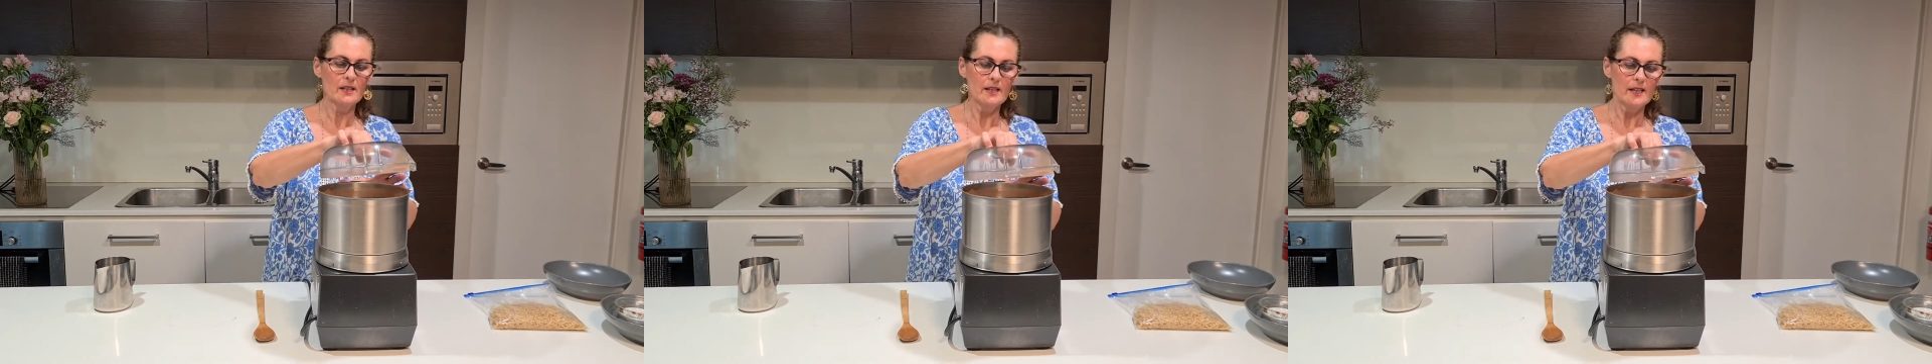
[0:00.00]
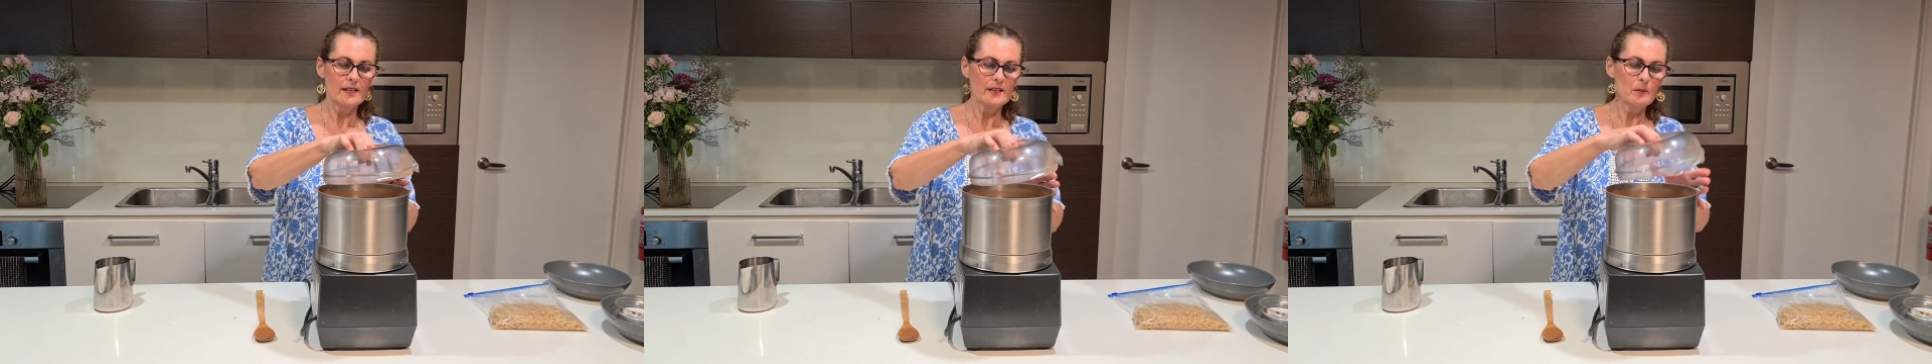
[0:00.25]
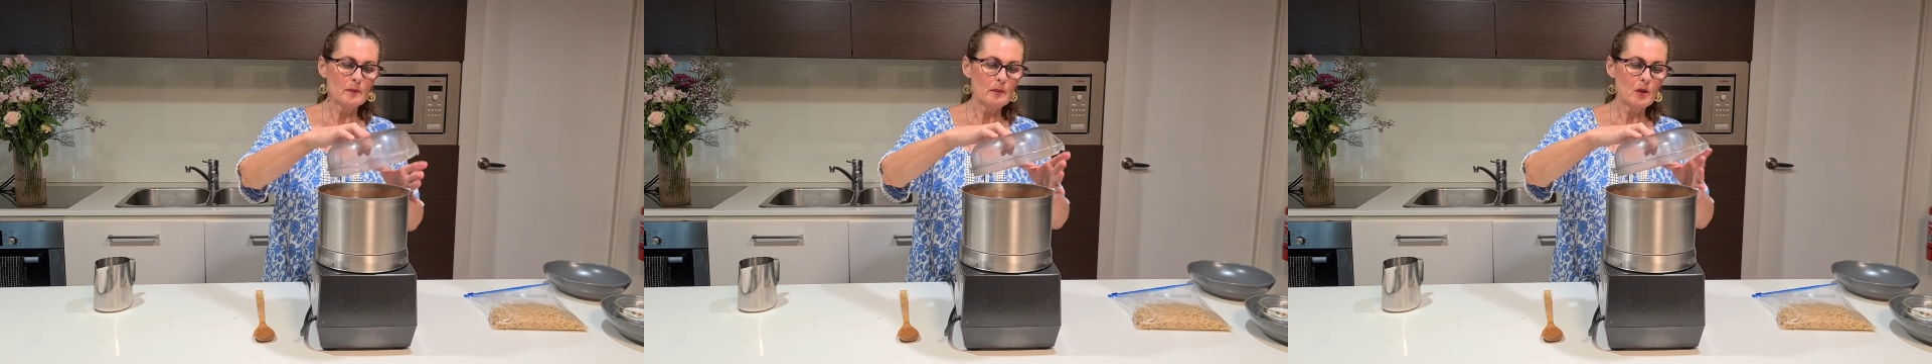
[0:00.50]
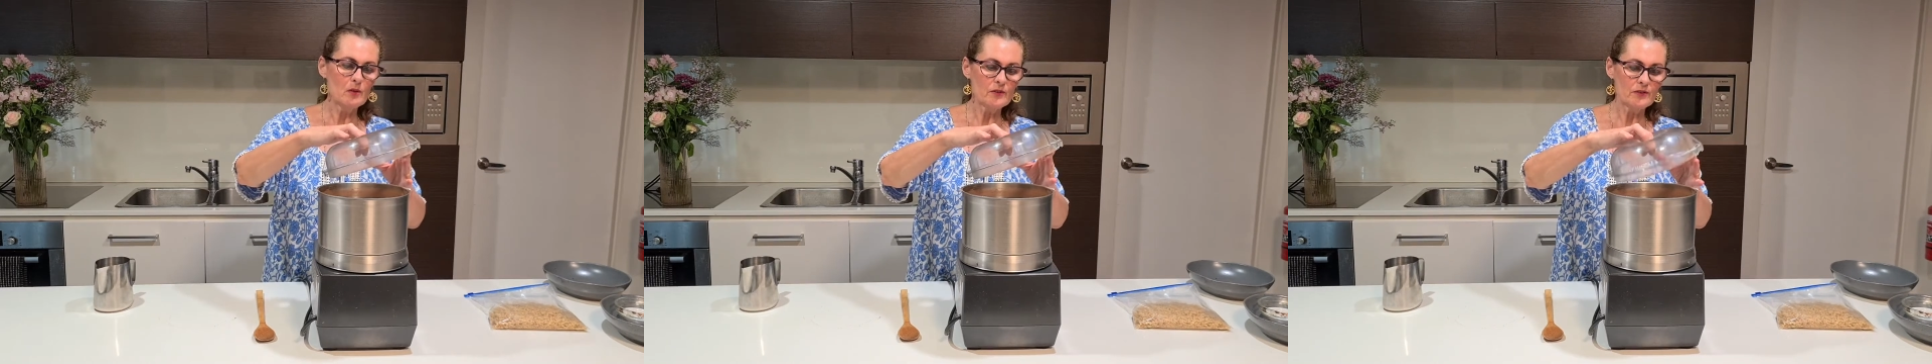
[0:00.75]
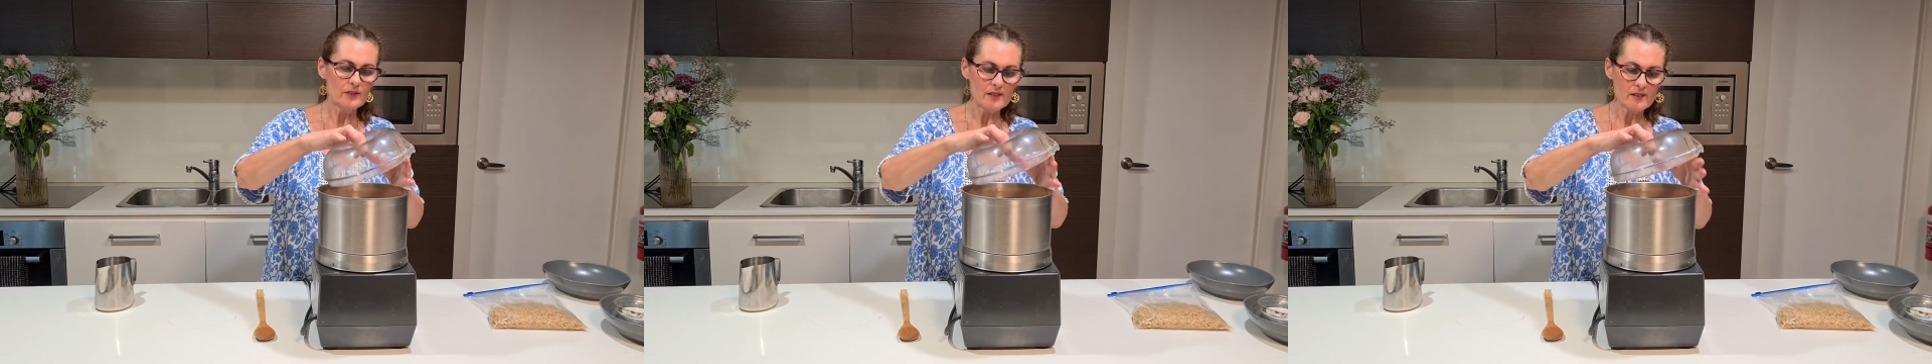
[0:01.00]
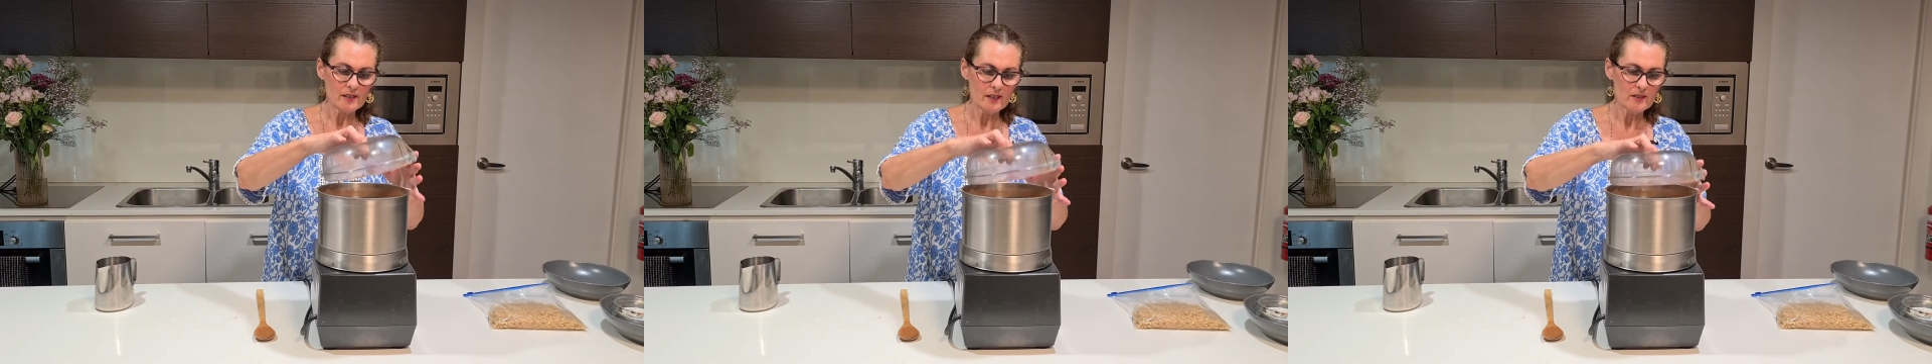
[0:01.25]
And then we pulse
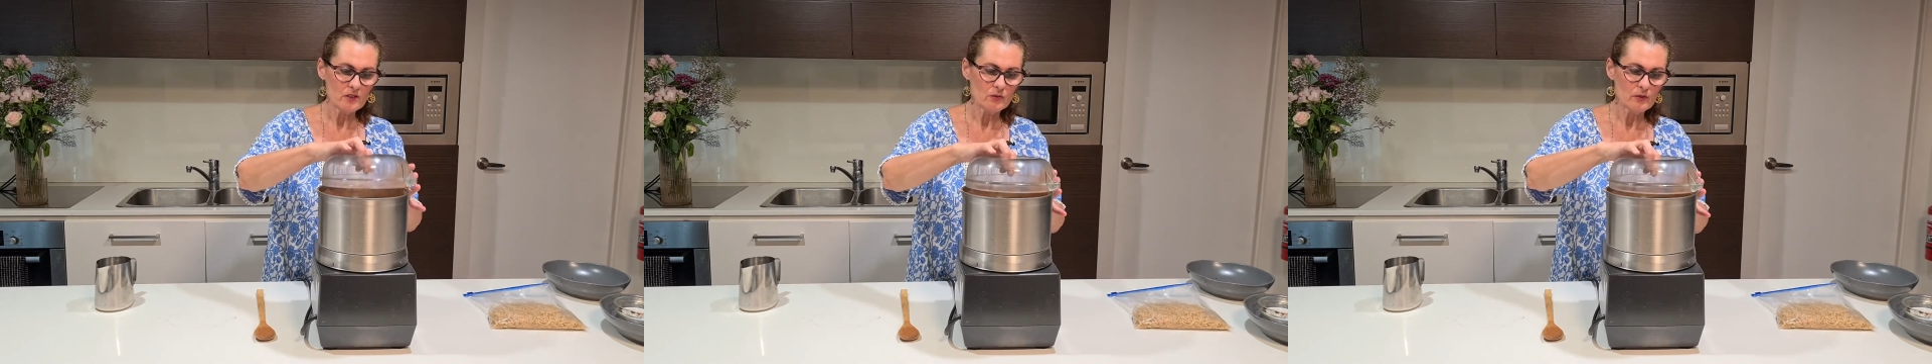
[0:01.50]
this until